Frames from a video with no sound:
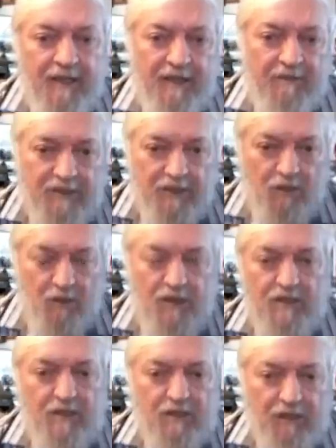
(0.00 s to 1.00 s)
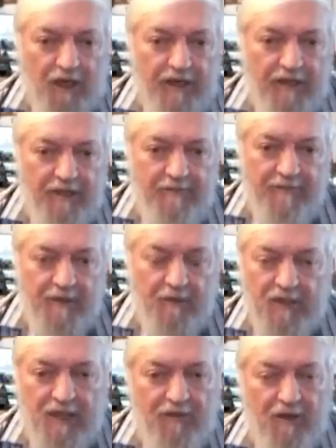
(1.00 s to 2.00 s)
was a course at Saldanha,
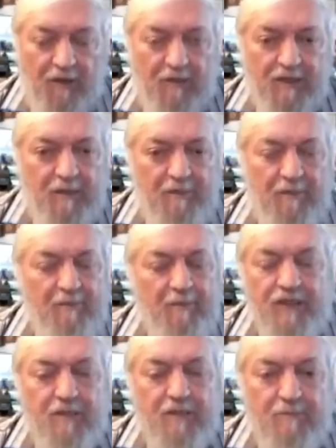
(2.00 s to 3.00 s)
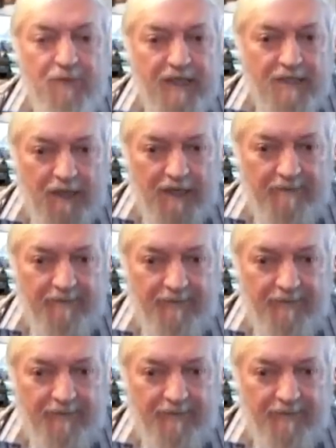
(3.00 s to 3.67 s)
which everyone was most impressed by.